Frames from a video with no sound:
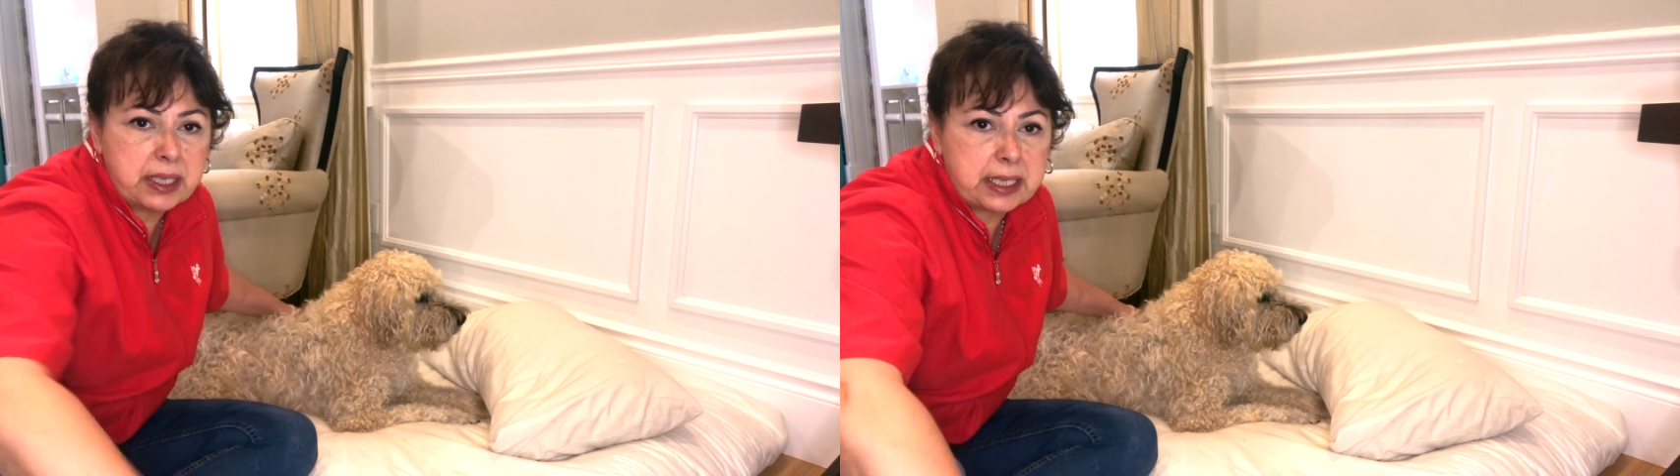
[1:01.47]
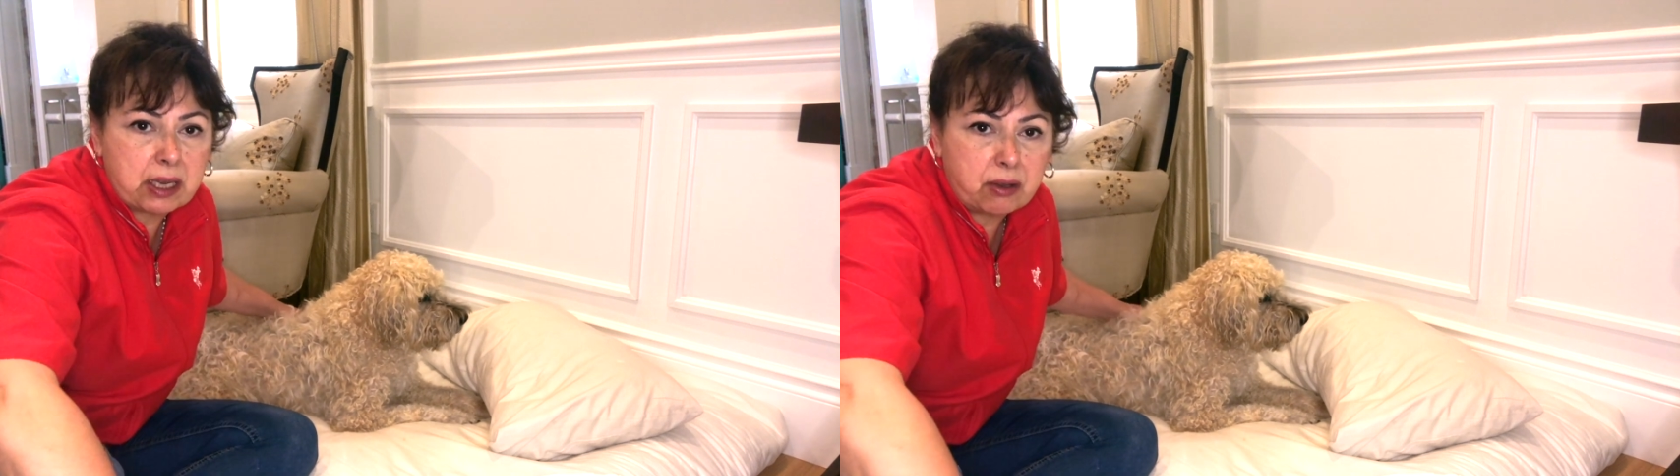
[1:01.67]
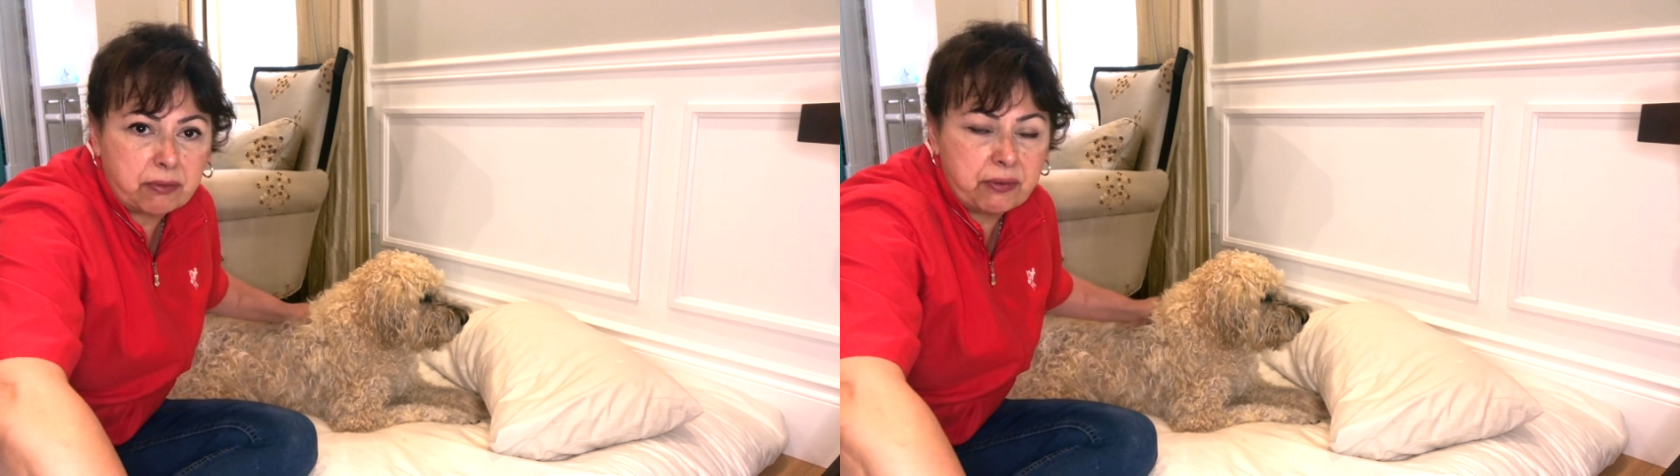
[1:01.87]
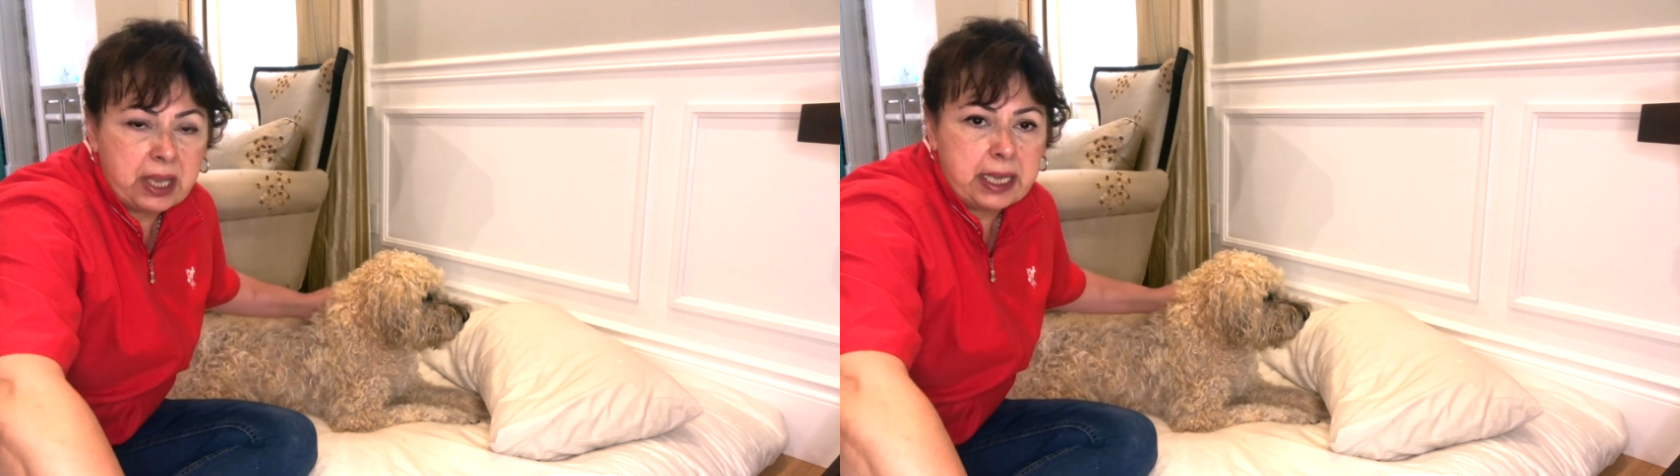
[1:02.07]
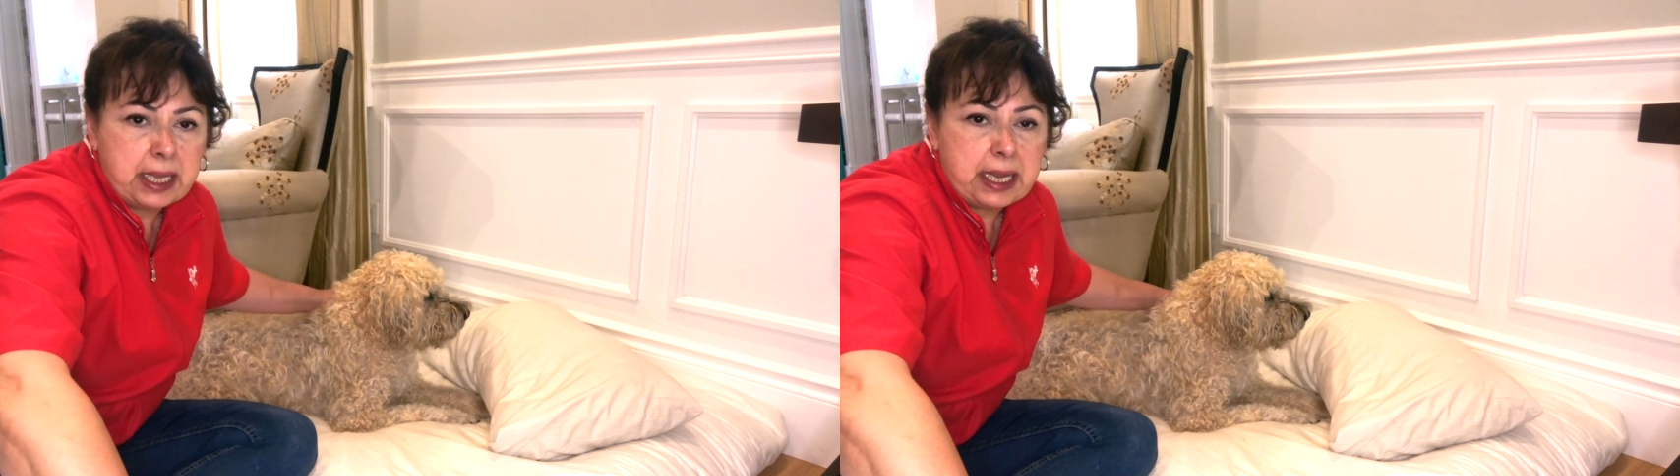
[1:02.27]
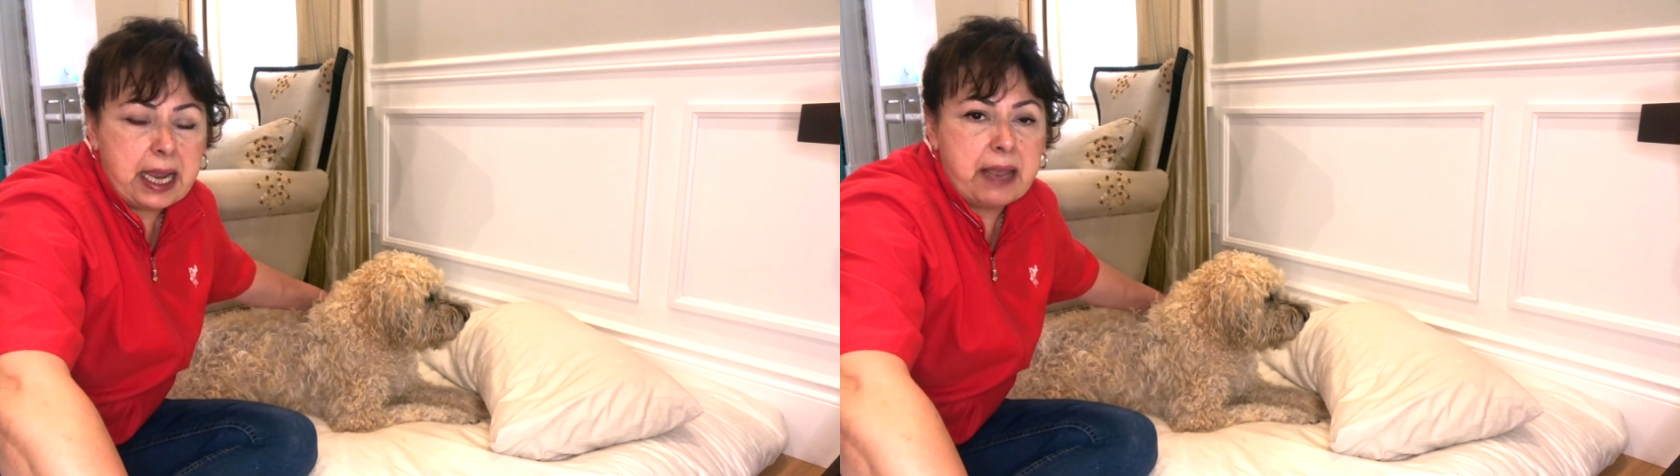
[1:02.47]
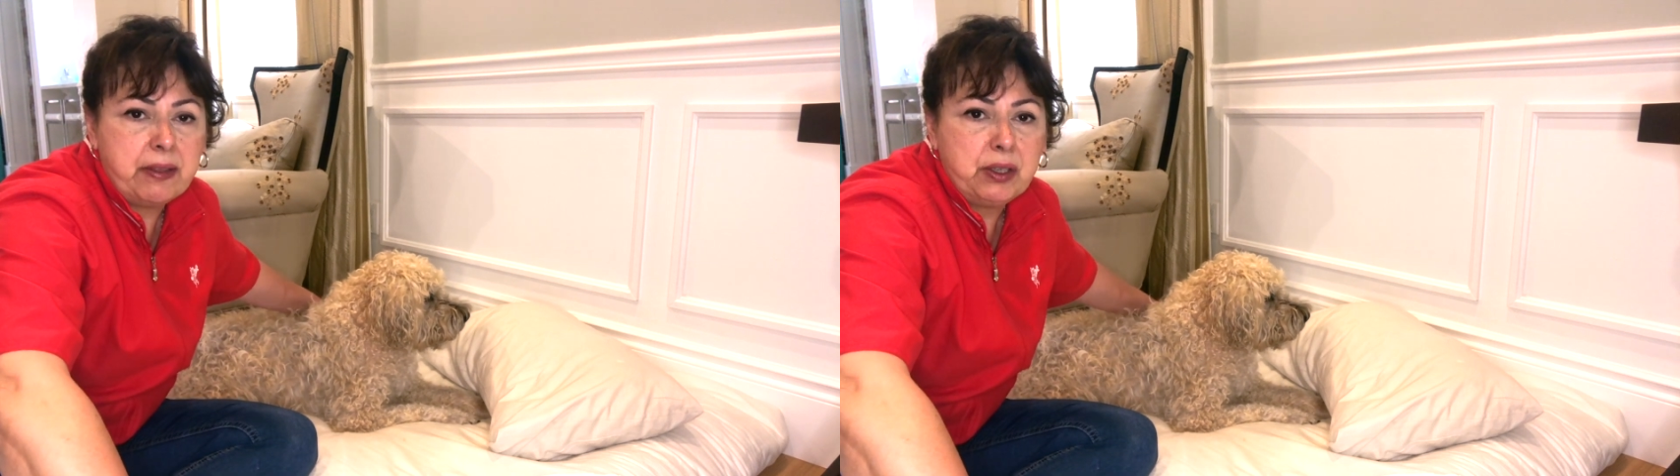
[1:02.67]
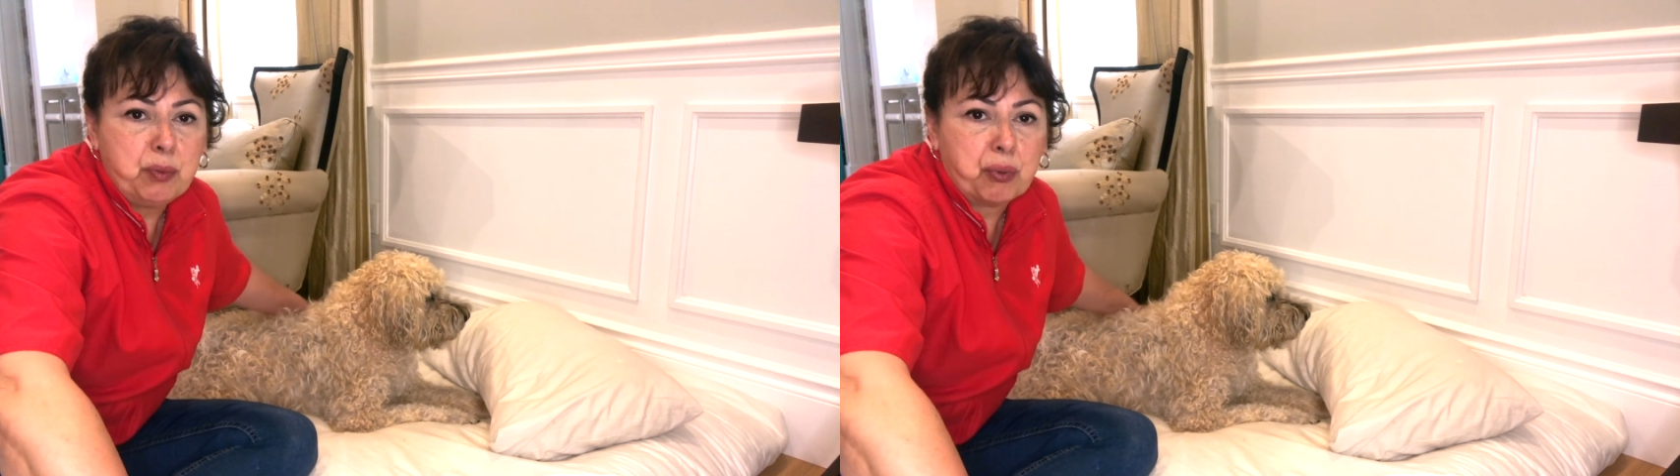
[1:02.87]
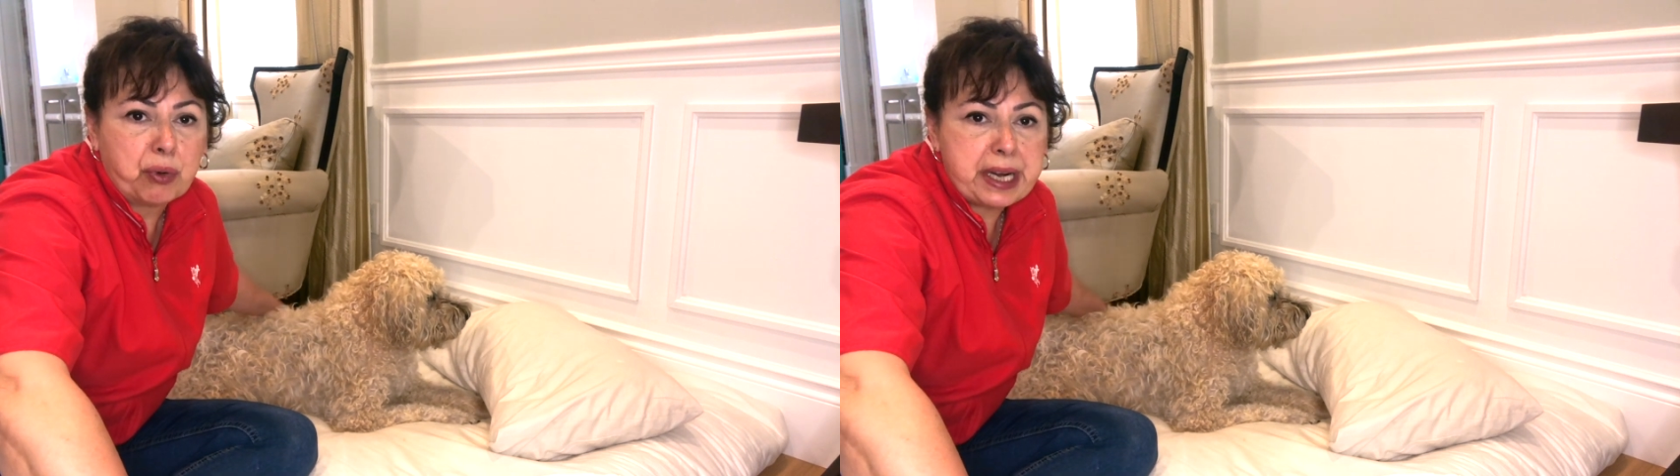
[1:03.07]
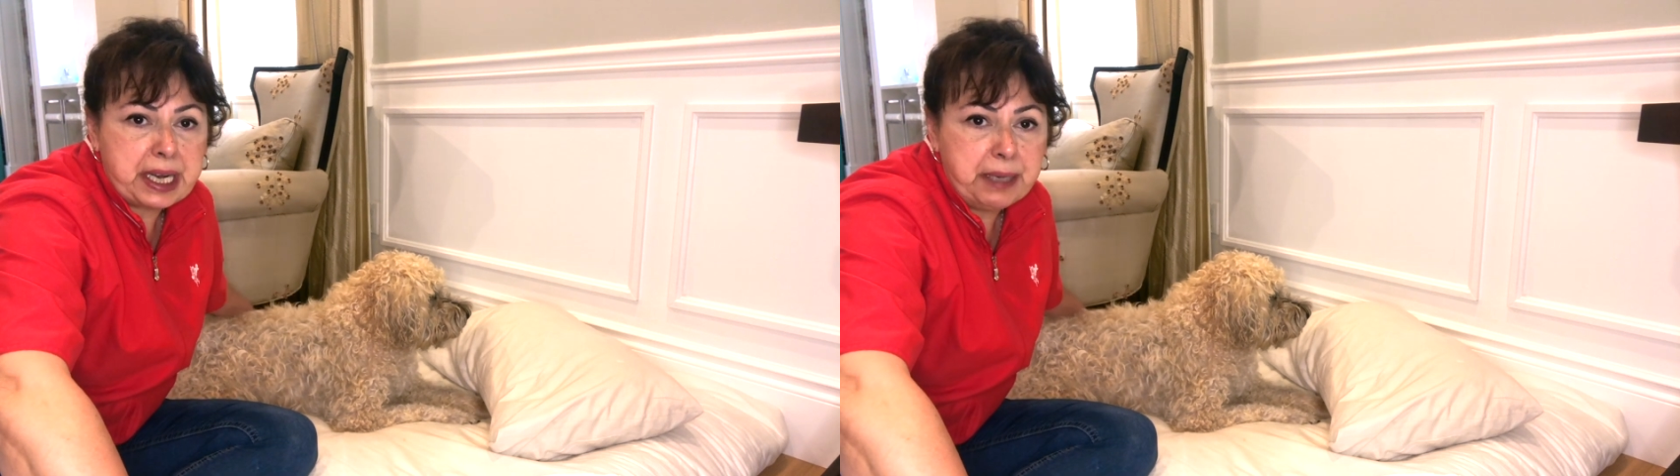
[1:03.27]
itself and the
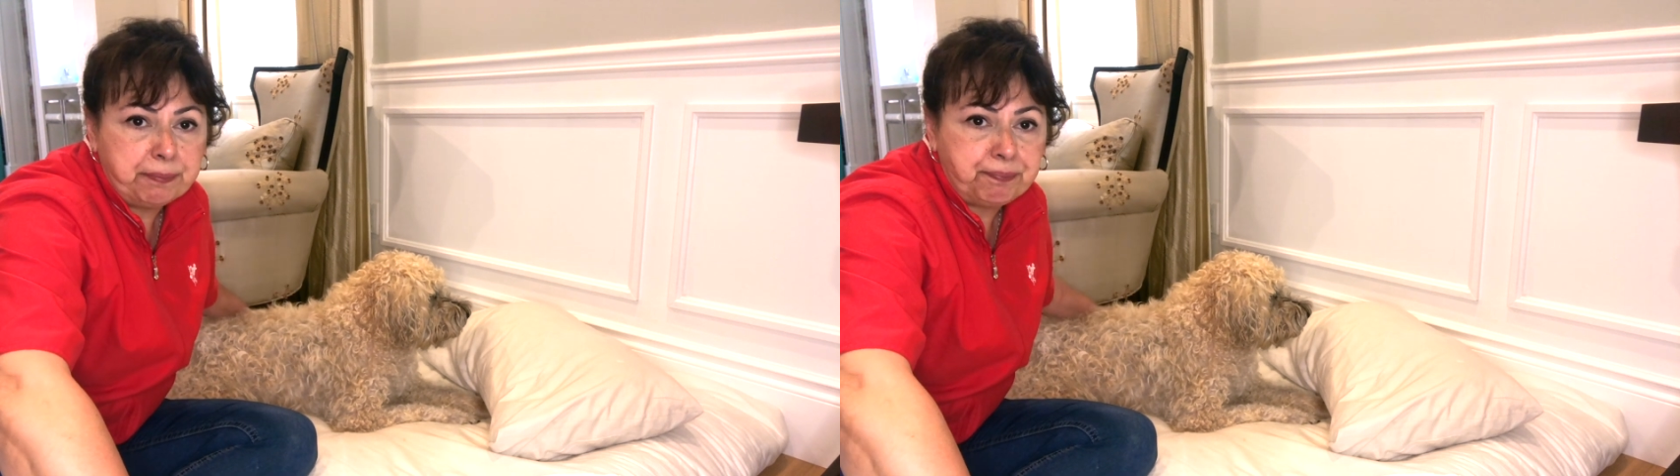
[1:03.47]
debris,